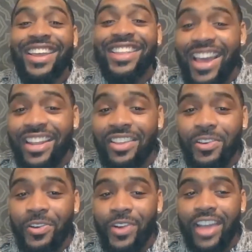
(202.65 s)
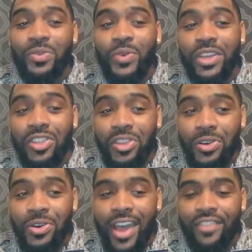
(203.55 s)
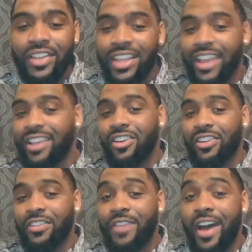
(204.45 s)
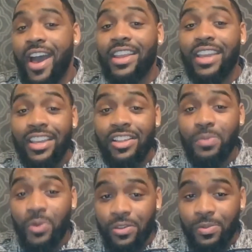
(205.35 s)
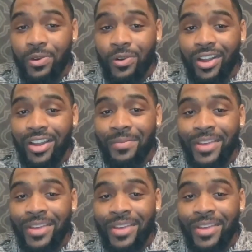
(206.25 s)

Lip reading: And that is correct. We do have a NACE certified esports program.